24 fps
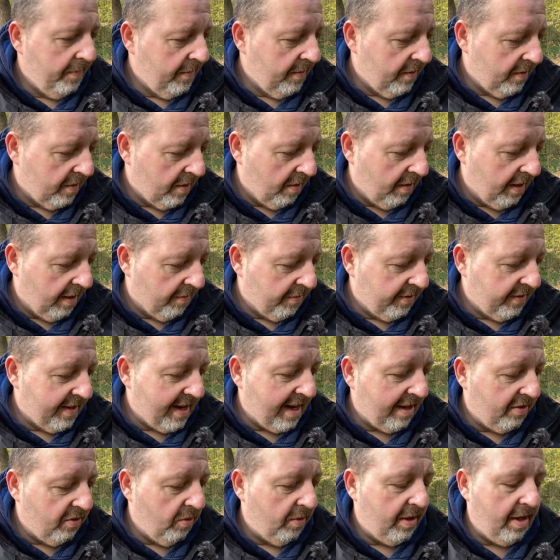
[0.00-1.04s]
So yeah, I've
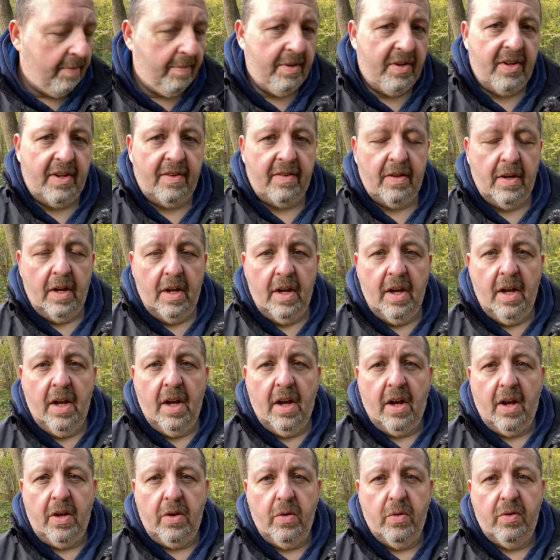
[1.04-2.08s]
stacked all the images.
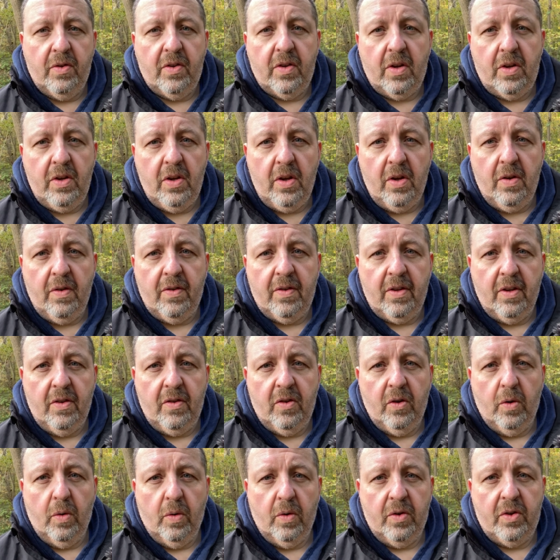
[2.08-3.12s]
I also used the
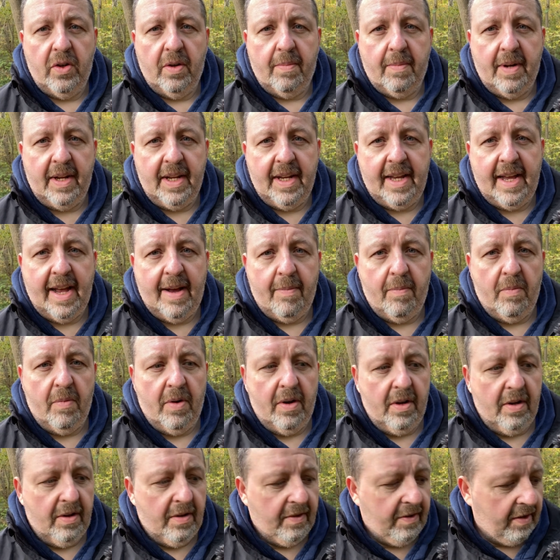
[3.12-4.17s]
torch on my
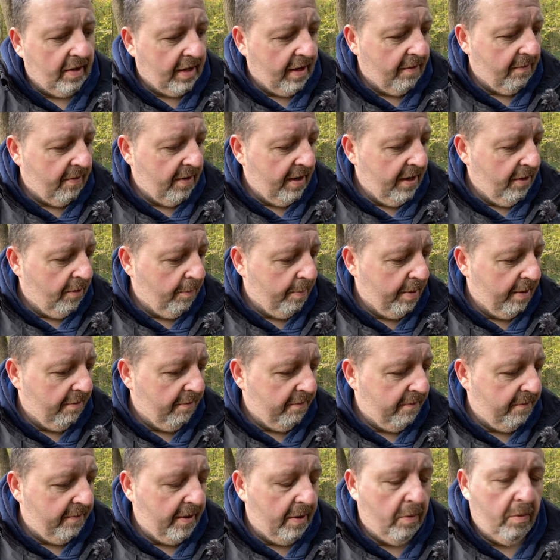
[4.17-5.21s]
camera to give a little bit of
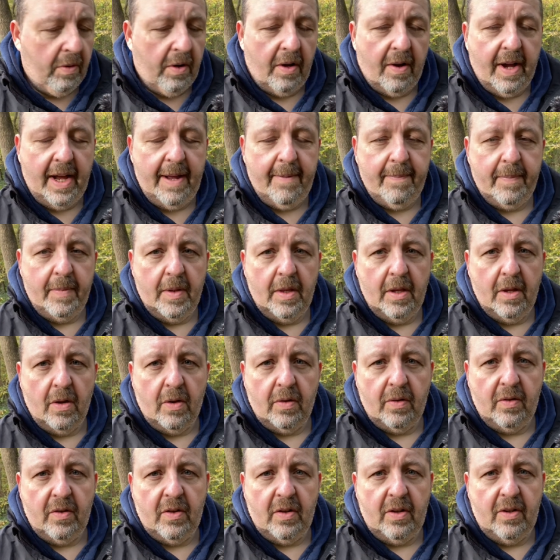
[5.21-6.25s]
fill light
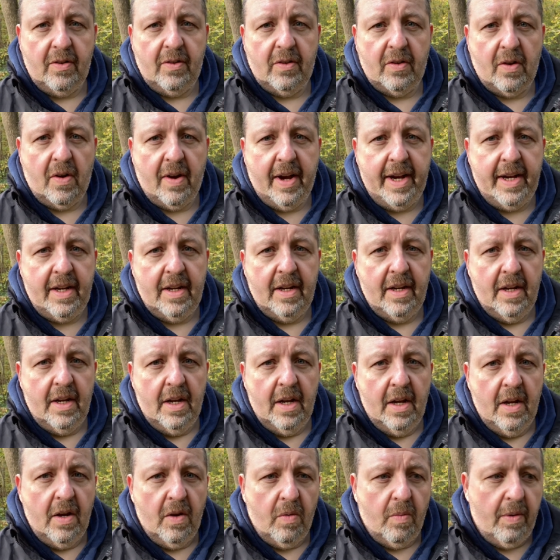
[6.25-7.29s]
onto the side
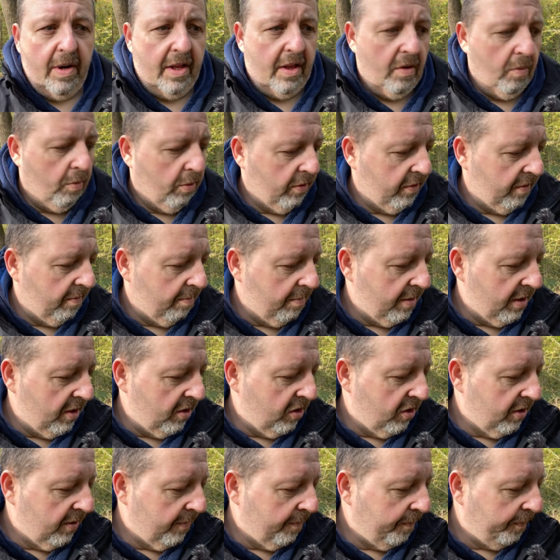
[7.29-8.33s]
where there wasn't
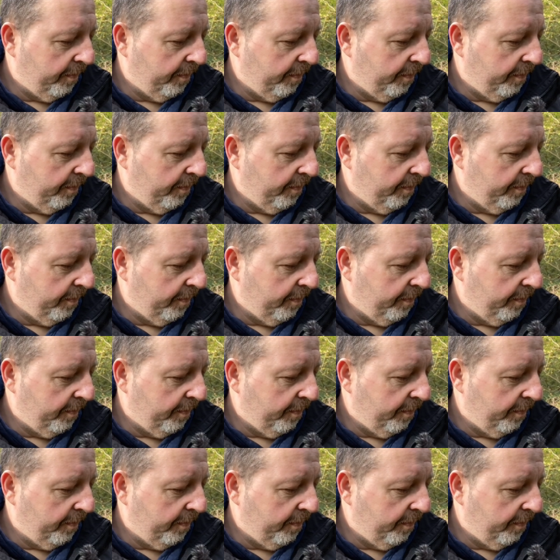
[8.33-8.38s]
much.